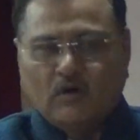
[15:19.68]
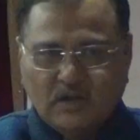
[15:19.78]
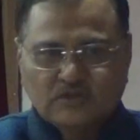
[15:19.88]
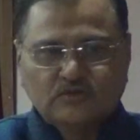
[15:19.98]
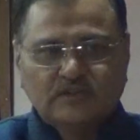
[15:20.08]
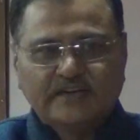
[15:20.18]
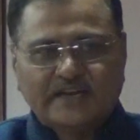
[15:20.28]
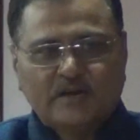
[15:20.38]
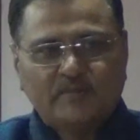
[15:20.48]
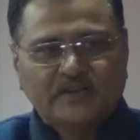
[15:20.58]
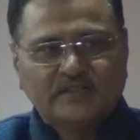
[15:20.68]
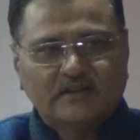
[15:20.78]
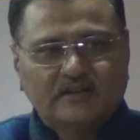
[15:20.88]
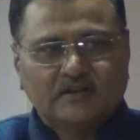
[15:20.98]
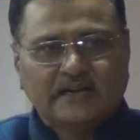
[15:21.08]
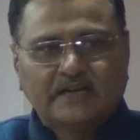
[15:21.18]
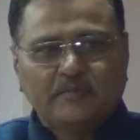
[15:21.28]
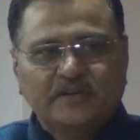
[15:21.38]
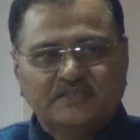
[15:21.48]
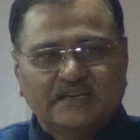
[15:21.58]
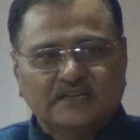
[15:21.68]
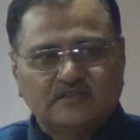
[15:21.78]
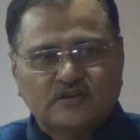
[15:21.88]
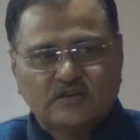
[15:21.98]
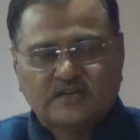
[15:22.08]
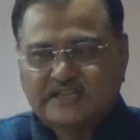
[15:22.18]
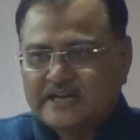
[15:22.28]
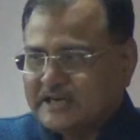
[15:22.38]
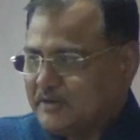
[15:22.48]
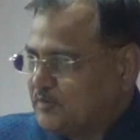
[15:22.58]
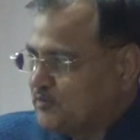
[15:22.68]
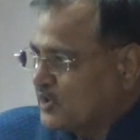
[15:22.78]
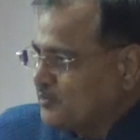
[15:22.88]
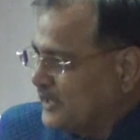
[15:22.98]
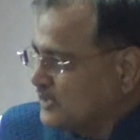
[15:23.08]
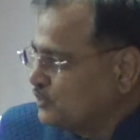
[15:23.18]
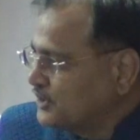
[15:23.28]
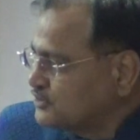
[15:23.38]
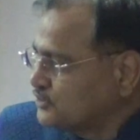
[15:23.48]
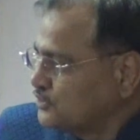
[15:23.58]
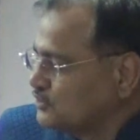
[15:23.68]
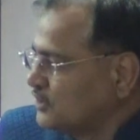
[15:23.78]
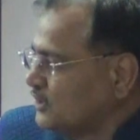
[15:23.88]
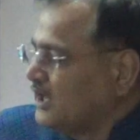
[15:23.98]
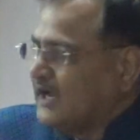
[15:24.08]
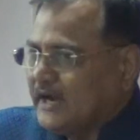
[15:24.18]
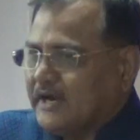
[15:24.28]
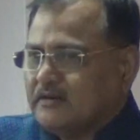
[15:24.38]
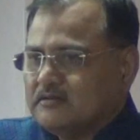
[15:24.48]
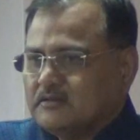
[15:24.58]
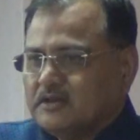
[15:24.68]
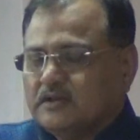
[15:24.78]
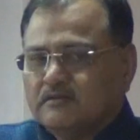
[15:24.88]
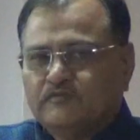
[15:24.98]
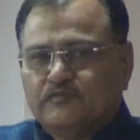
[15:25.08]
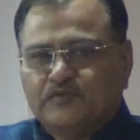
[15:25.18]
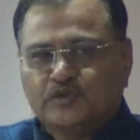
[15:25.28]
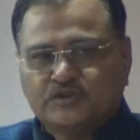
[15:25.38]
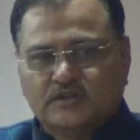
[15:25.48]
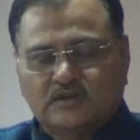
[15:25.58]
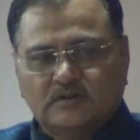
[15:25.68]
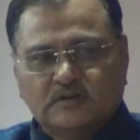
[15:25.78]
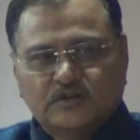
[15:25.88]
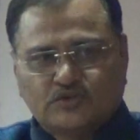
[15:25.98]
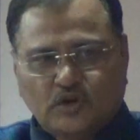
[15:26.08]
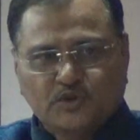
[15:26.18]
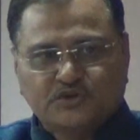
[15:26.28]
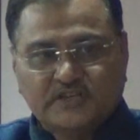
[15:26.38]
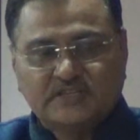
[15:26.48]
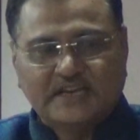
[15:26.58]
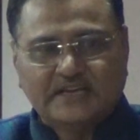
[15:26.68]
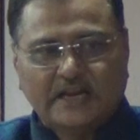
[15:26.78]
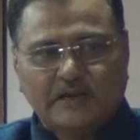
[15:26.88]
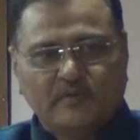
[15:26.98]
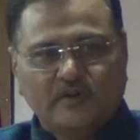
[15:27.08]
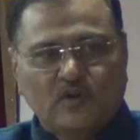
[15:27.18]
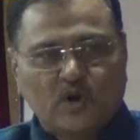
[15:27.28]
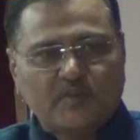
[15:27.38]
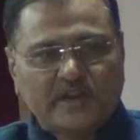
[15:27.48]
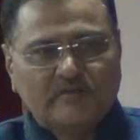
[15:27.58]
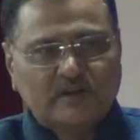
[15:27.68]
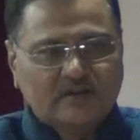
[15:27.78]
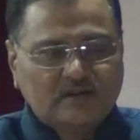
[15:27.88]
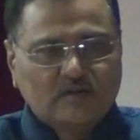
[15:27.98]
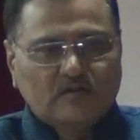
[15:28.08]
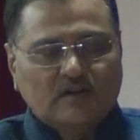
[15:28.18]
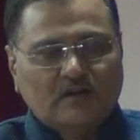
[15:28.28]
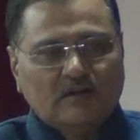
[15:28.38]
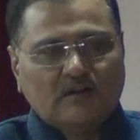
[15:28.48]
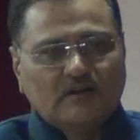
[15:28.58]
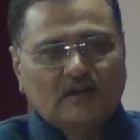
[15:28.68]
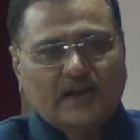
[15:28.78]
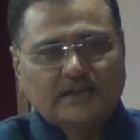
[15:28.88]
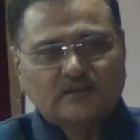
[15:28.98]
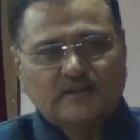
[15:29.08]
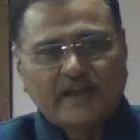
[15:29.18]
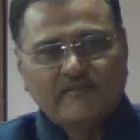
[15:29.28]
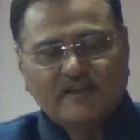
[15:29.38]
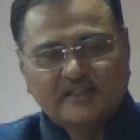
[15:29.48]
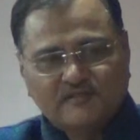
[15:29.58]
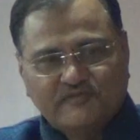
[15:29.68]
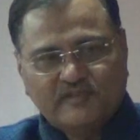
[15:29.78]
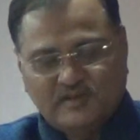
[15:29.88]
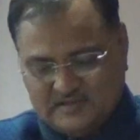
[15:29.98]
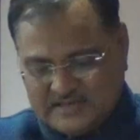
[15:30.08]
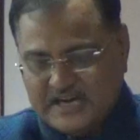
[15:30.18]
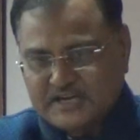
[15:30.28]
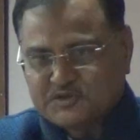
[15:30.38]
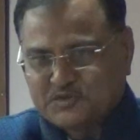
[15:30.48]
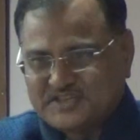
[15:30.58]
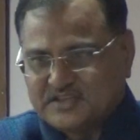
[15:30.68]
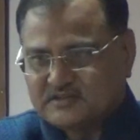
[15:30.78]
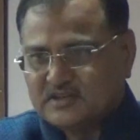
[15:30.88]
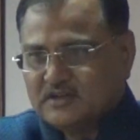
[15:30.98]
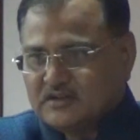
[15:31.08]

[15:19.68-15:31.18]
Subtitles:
also the database that is generated that can be brought back to the institute, and the future solutions that can not be given at the time when the scientist visits.